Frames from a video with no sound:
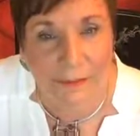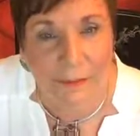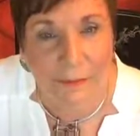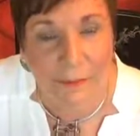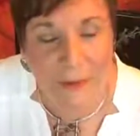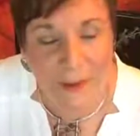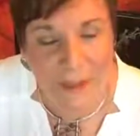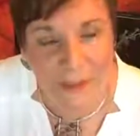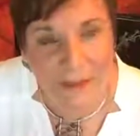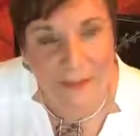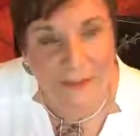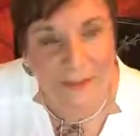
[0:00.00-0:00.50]

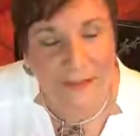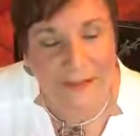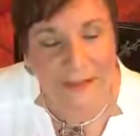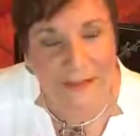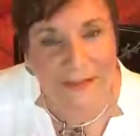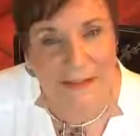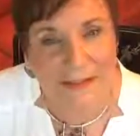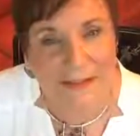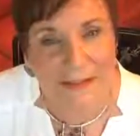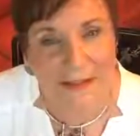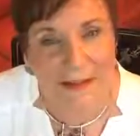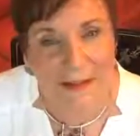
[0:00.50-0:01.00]
bits
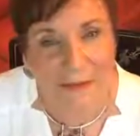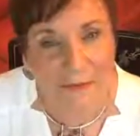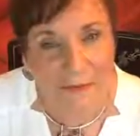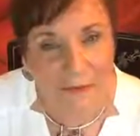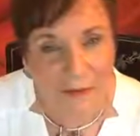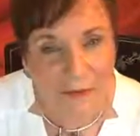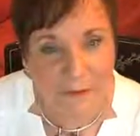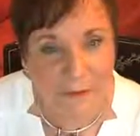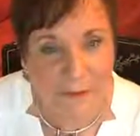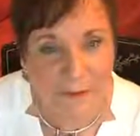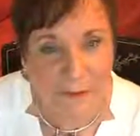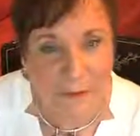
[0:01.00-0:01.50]
of
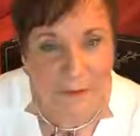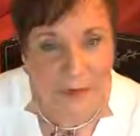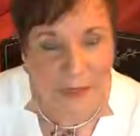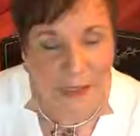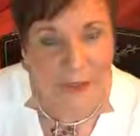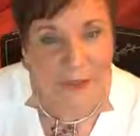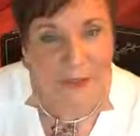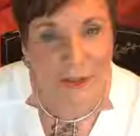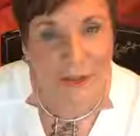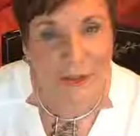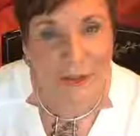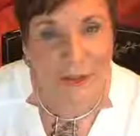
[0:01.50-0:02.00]

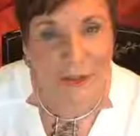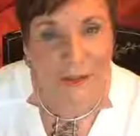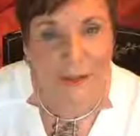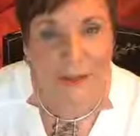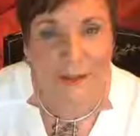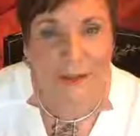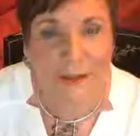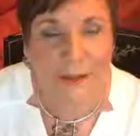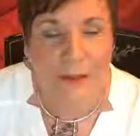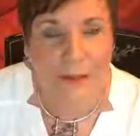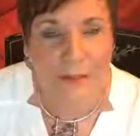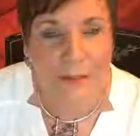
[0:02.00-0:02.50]
information
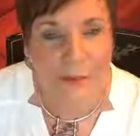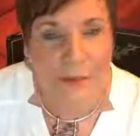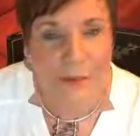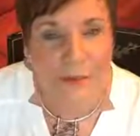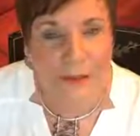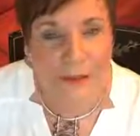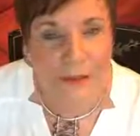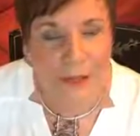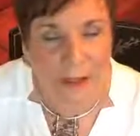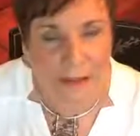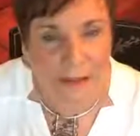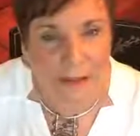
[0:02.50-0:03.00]
per
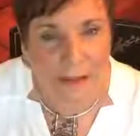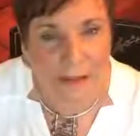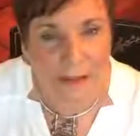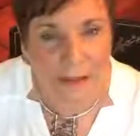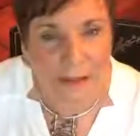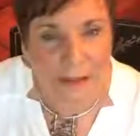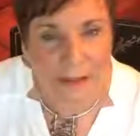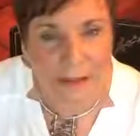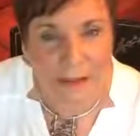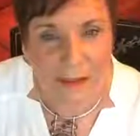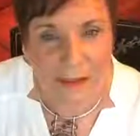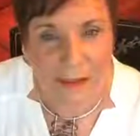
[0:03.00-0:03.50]

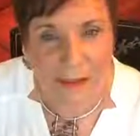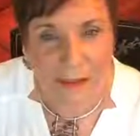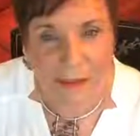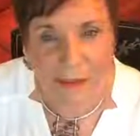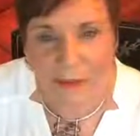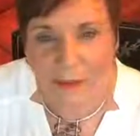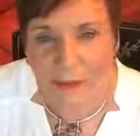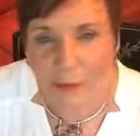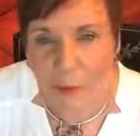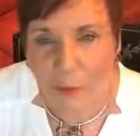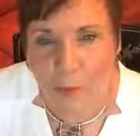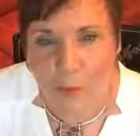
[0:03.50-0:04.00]
second.
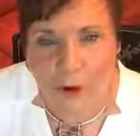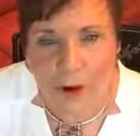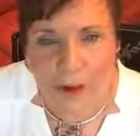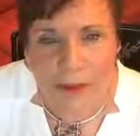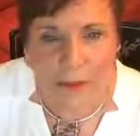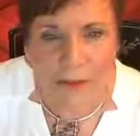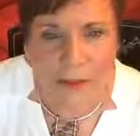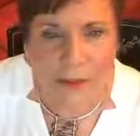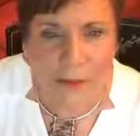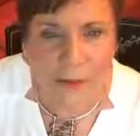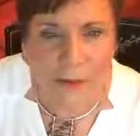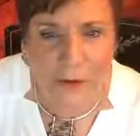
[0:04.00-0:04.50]
So while
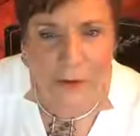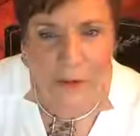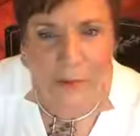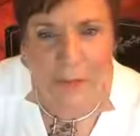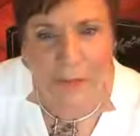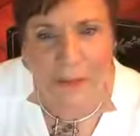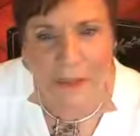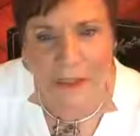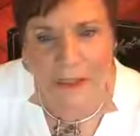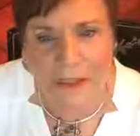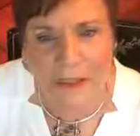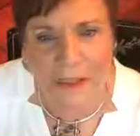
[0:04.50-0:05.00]
you're
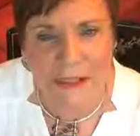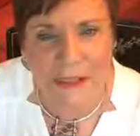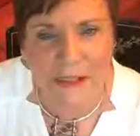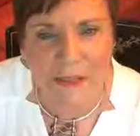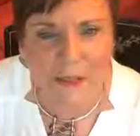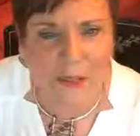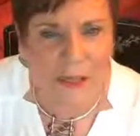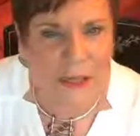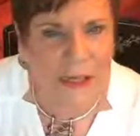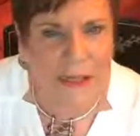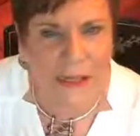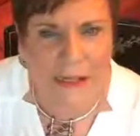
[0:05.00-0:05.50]
busy
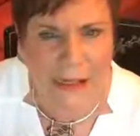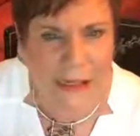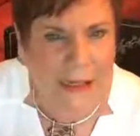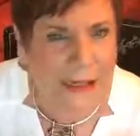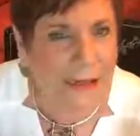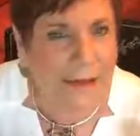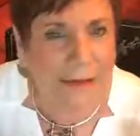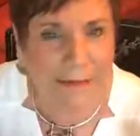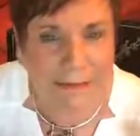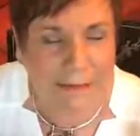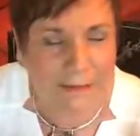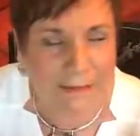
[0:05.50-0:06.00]

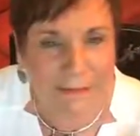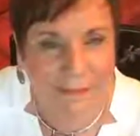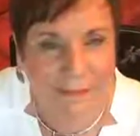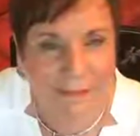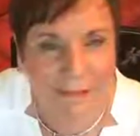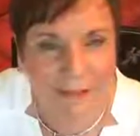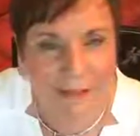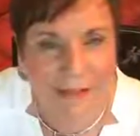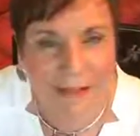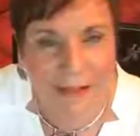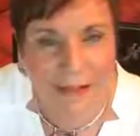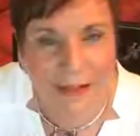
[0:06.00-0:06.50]
thinking,
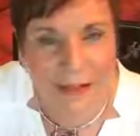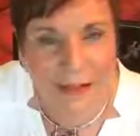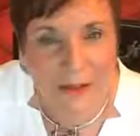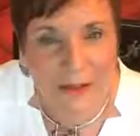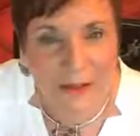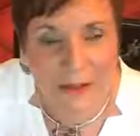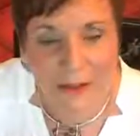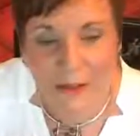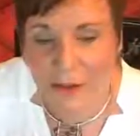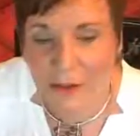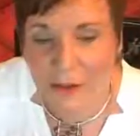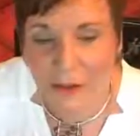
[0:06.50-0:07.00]

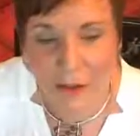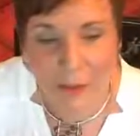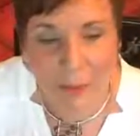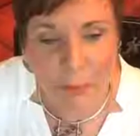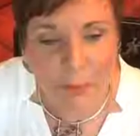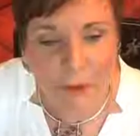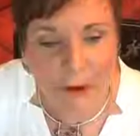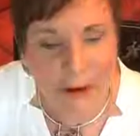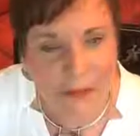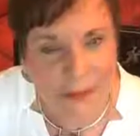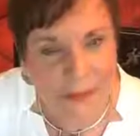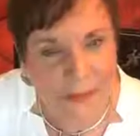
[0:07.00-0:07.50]
you're
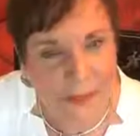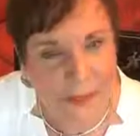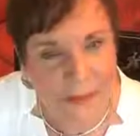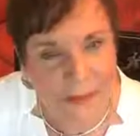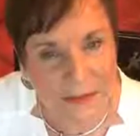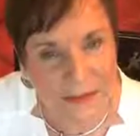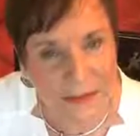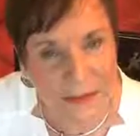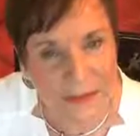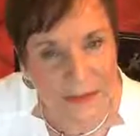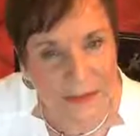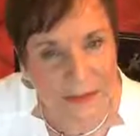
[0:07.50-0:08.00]

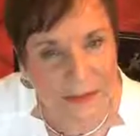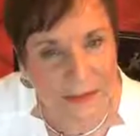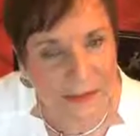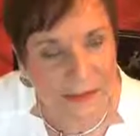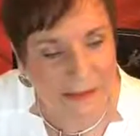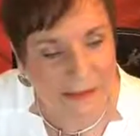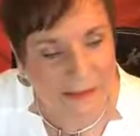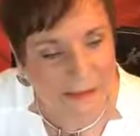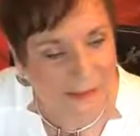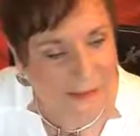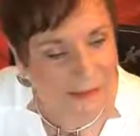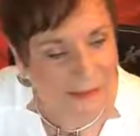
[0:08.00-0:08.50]
processing
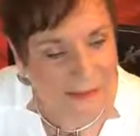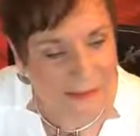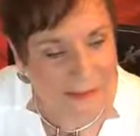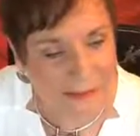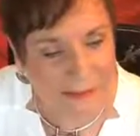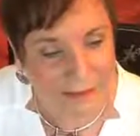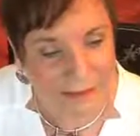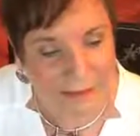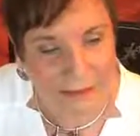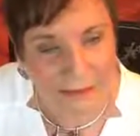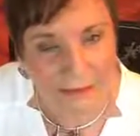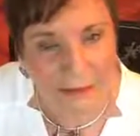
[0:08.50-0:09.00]

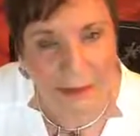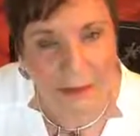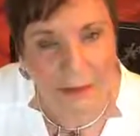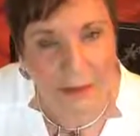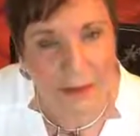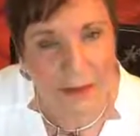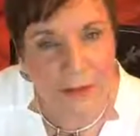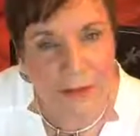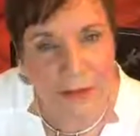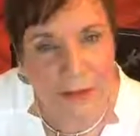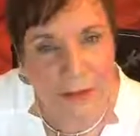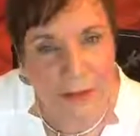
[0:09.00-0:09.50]
like
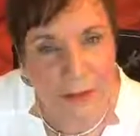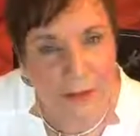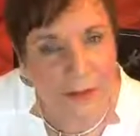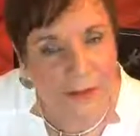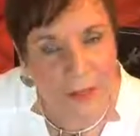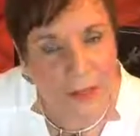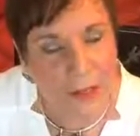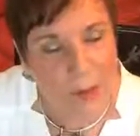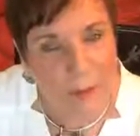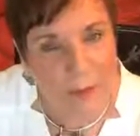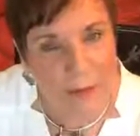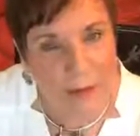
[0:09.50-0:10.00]
on an old
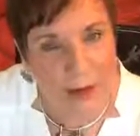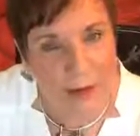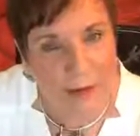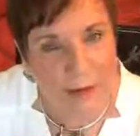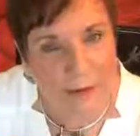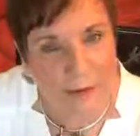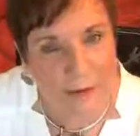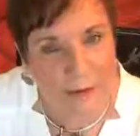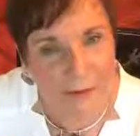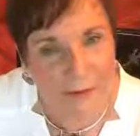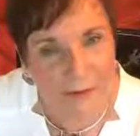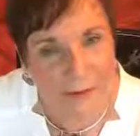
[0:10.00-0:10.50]

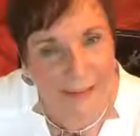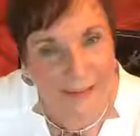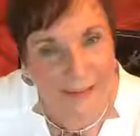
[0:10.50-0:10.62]
typewriter.